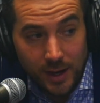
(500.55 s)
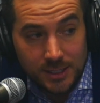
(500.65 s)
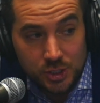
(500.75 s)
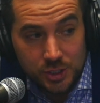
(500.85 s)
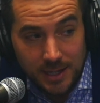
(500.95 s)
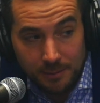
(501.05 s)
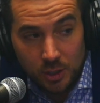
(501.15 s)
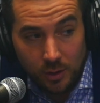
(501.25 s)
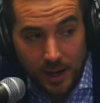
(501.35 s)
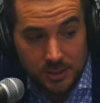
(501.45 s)
Greenwich
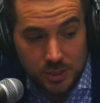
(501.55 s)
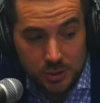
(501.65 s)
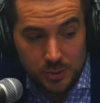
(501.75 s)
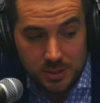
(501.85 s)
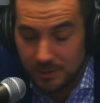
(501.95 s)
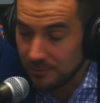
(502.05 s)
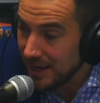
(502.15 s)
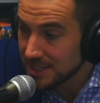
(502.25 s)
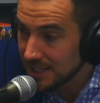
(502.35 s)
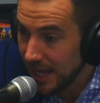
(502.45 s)
Democrat to do
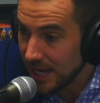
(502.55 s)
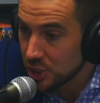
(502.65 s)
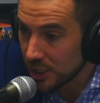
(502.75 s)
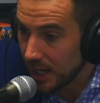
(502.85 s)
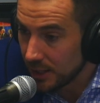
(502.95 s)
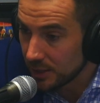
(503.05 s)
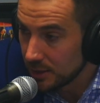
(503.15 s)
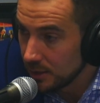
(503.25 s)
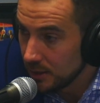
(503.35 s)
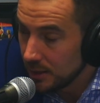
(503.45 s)
some investigation
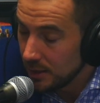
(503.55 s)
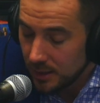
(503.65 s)
on her.